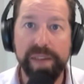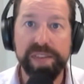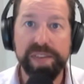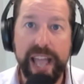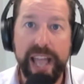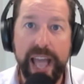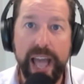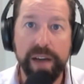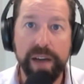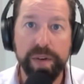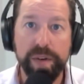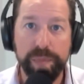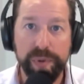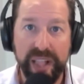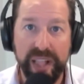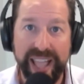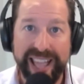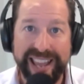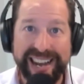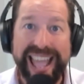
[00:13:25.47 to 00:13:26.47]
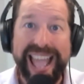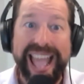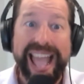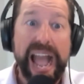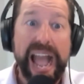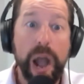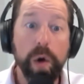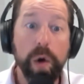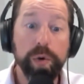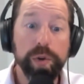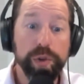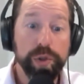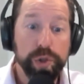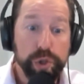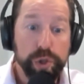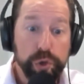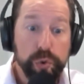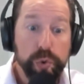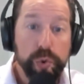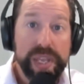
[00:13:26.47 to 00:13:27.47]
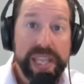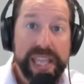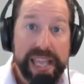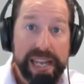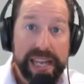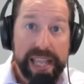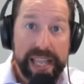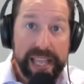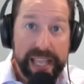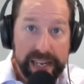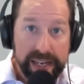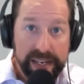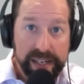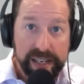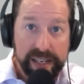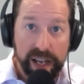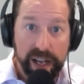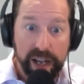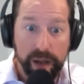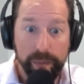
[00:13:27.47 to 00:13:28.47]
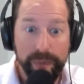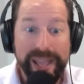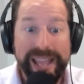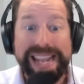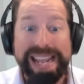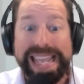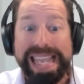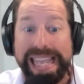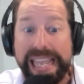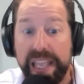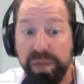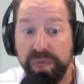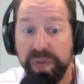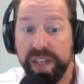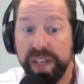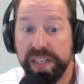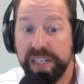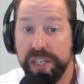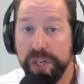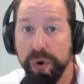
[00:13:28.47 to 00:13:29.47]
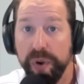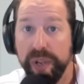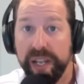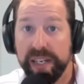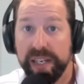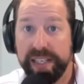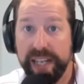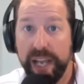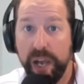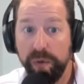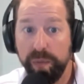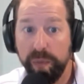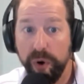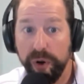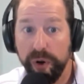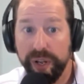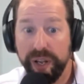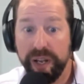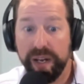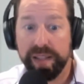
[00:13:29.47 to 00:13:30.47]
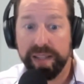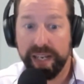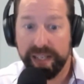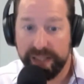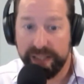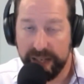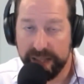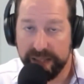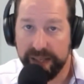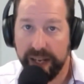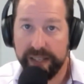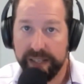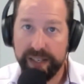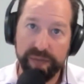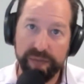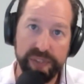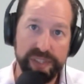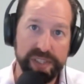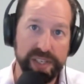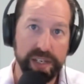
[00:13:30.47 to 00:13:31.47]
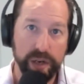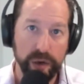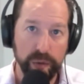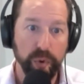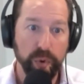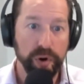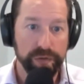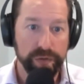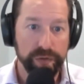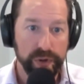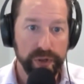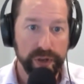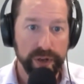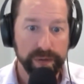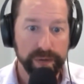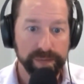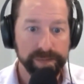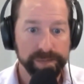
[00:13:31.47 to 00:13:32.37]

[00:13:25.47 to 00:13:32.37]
to have a plan. How do you get income even during a down market that does not devastate your portfolio?